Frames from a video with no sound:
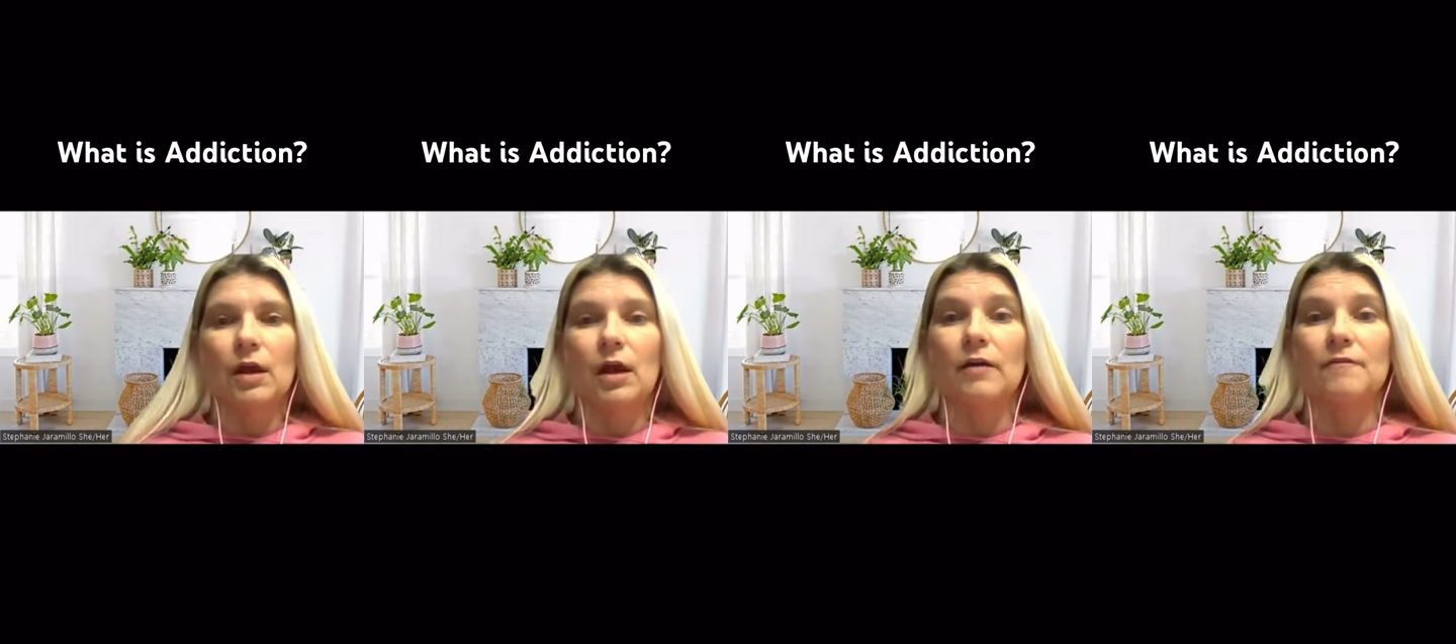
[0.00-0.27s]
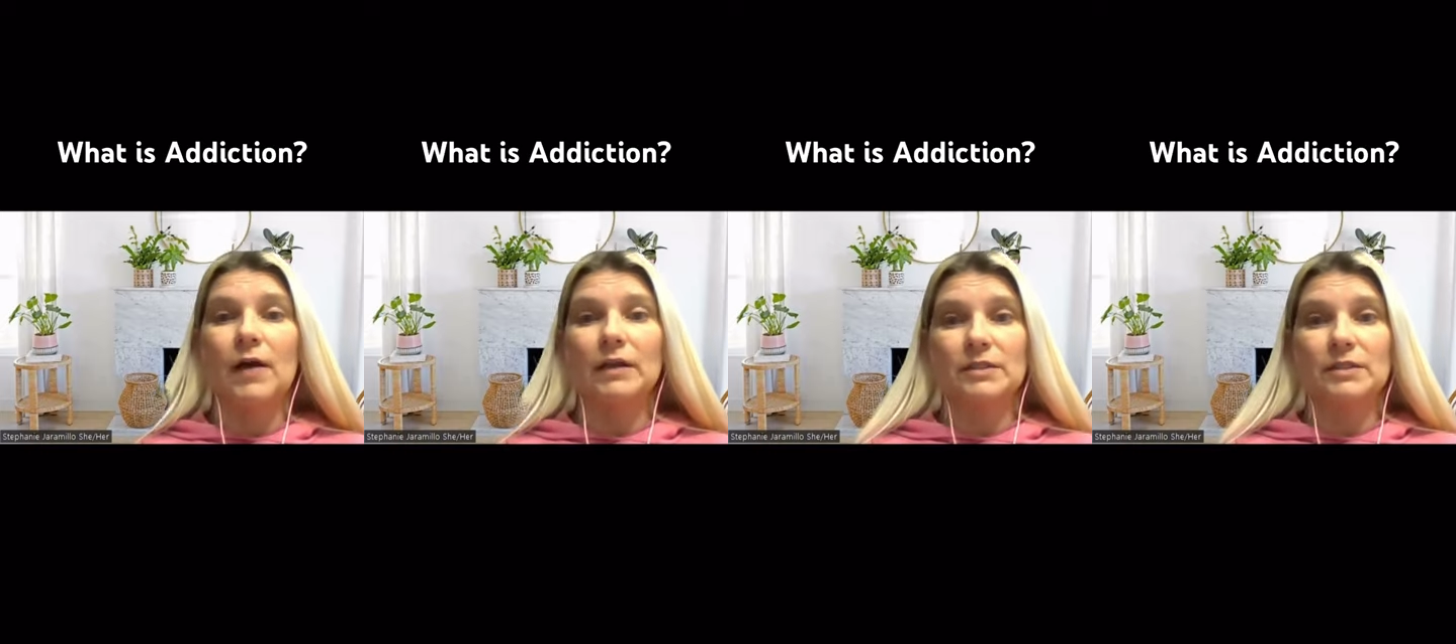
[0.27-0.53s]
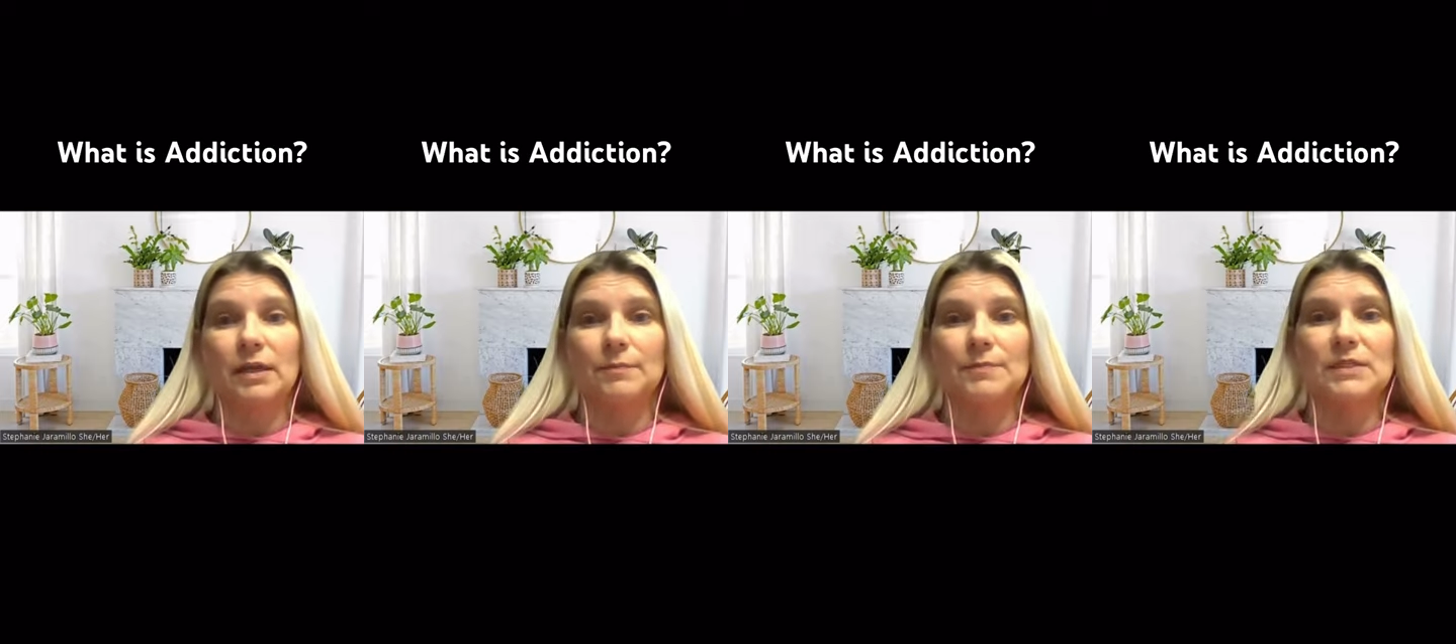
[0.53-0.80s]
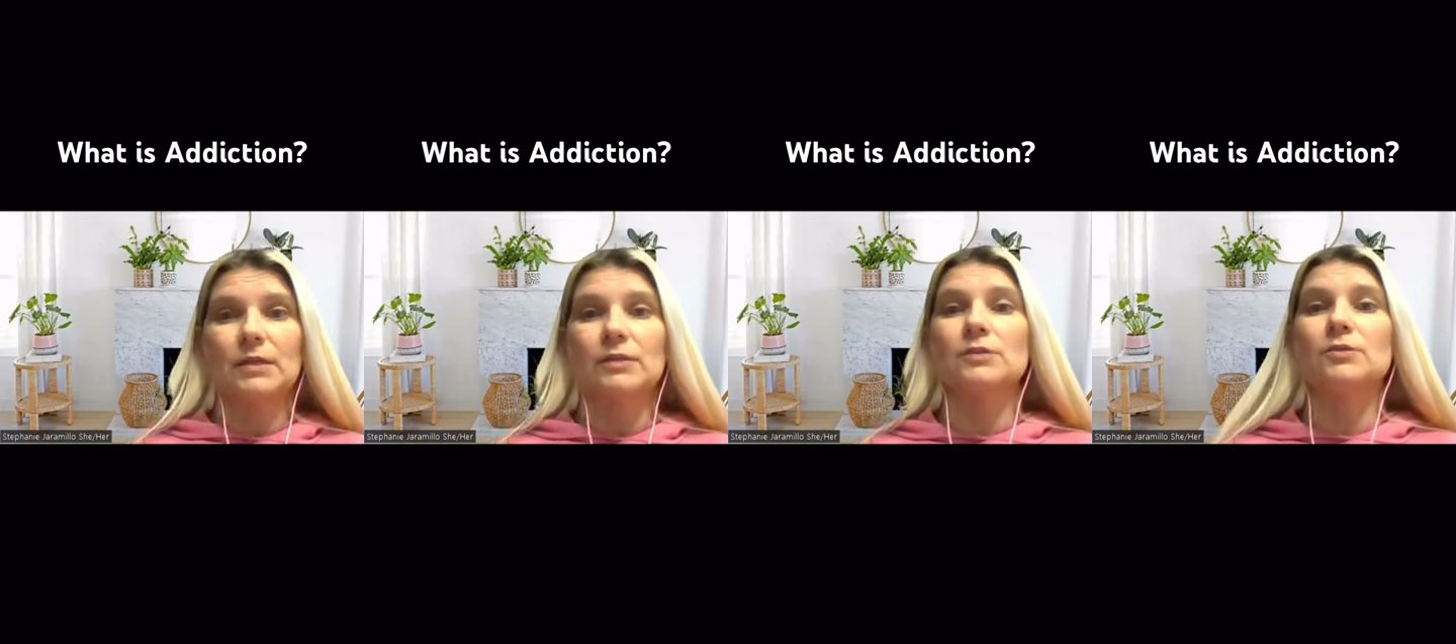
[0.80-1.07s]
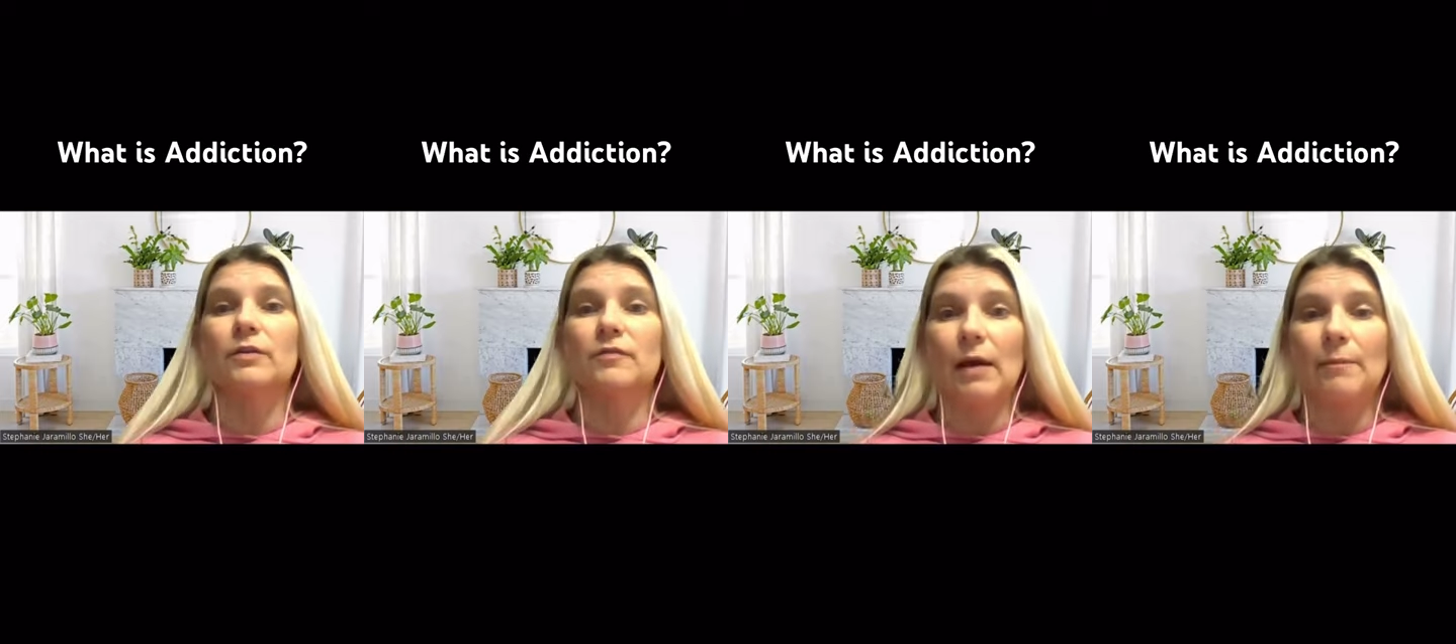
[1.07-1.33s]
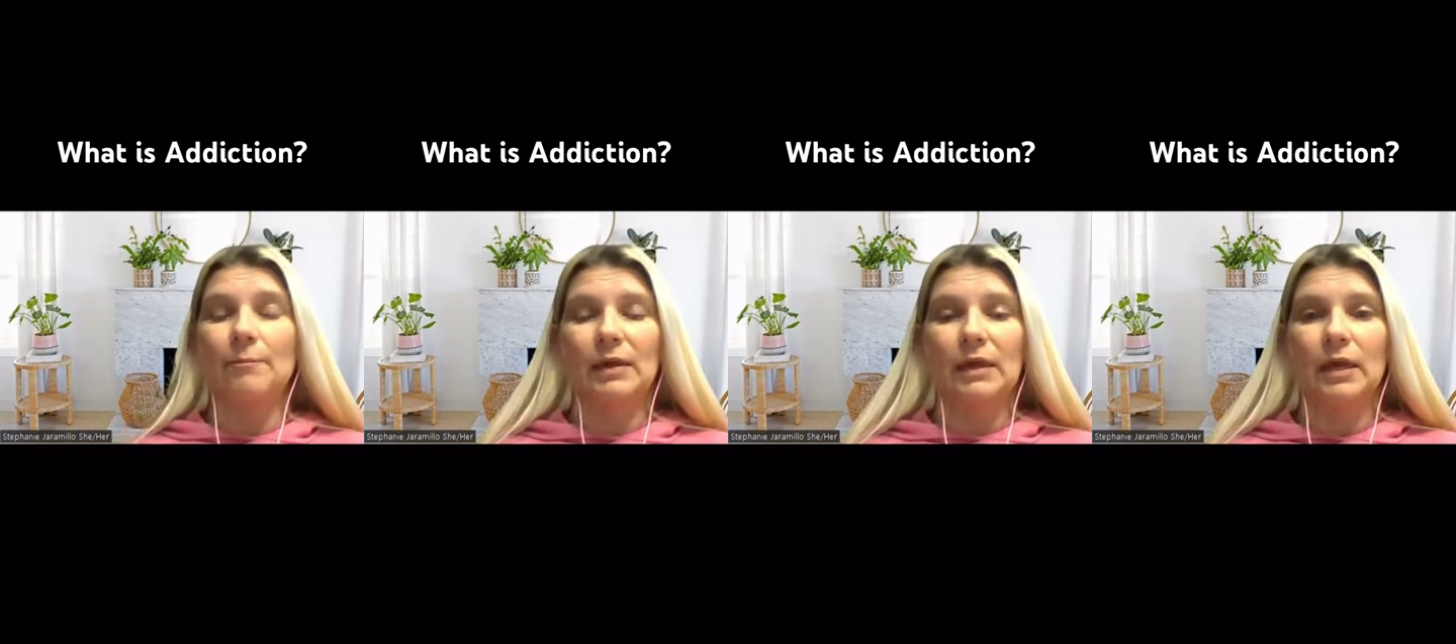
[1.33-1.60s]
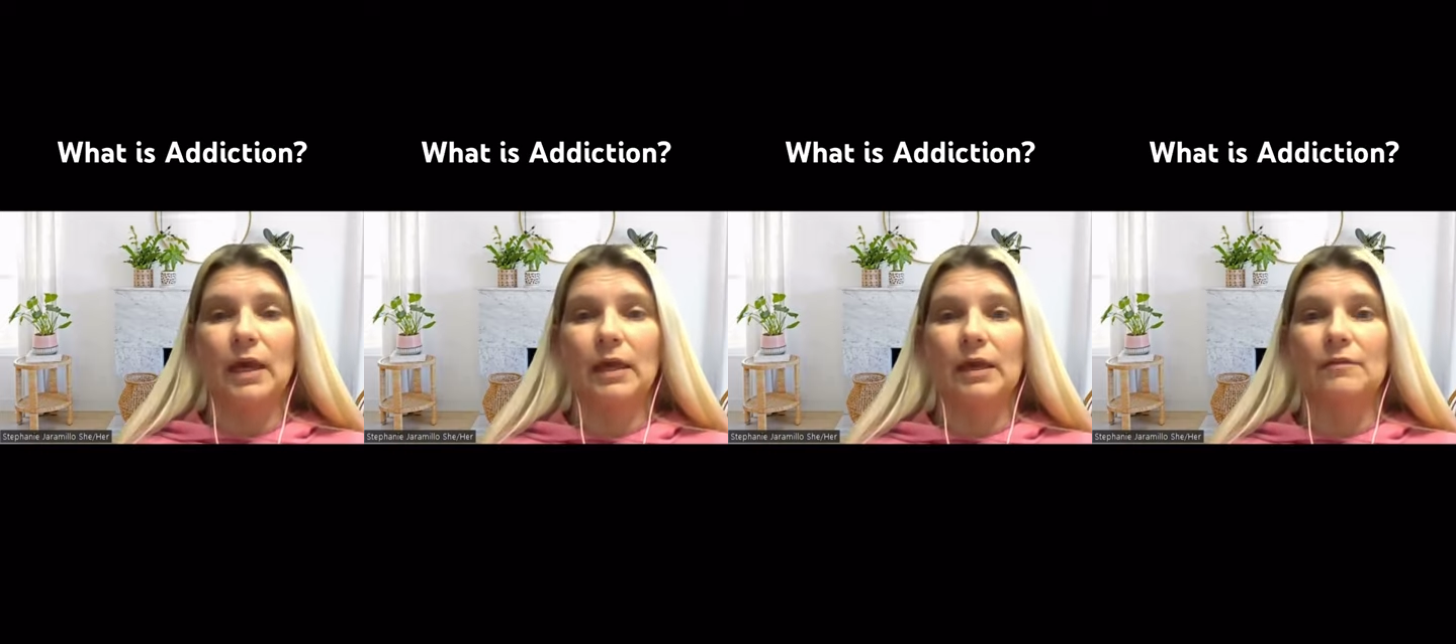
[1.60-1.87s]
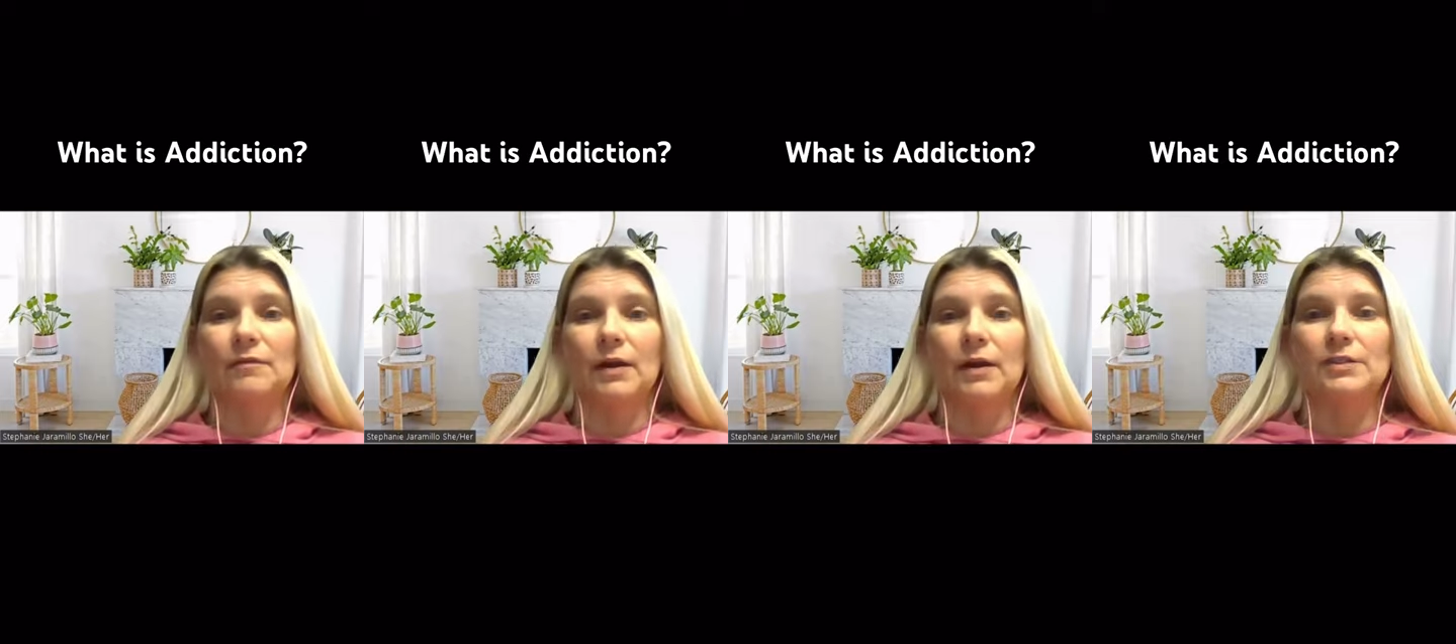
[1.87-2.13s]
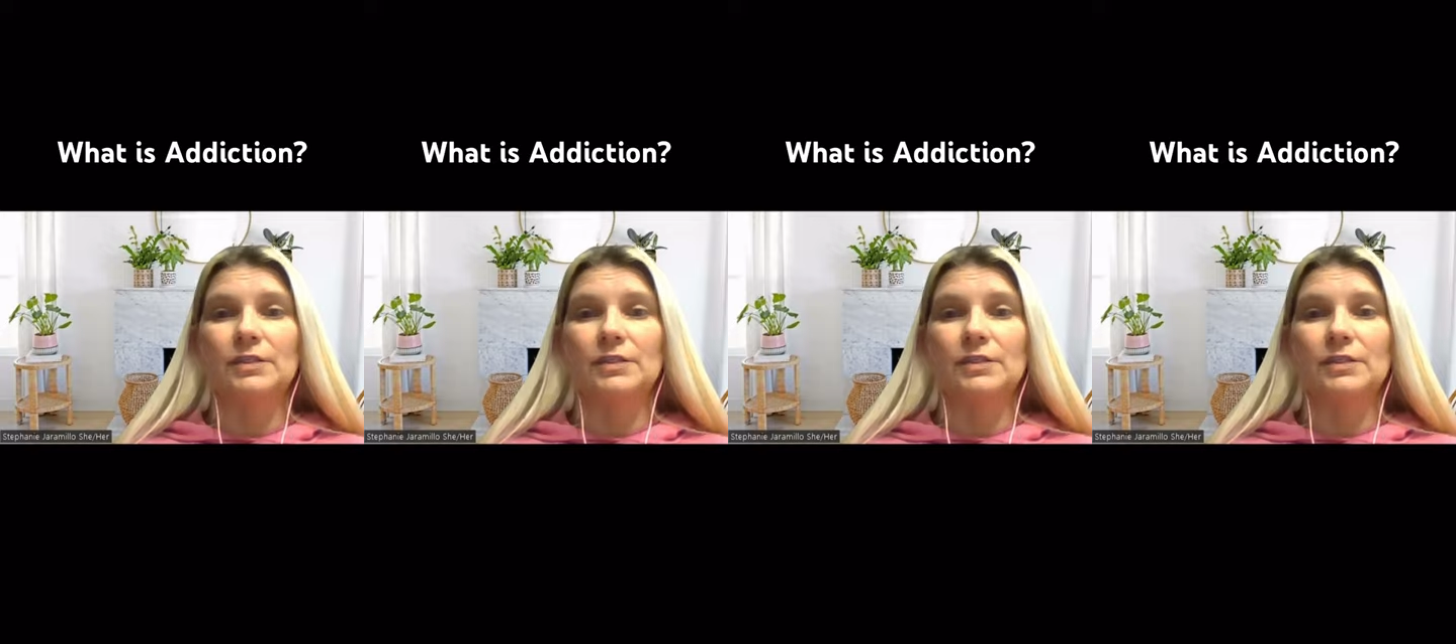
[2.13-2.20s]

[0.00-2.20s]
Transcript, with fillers: of that substance or that behavior